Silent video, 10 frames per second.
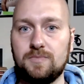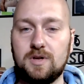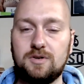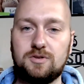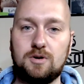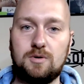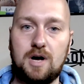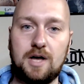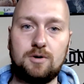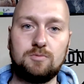So
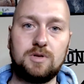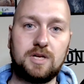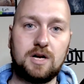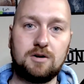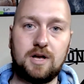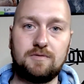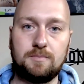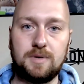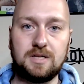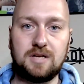I don't really care to have a
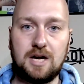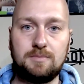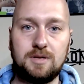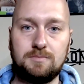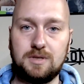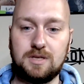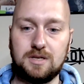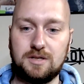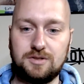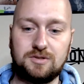big tablet
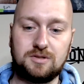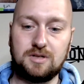because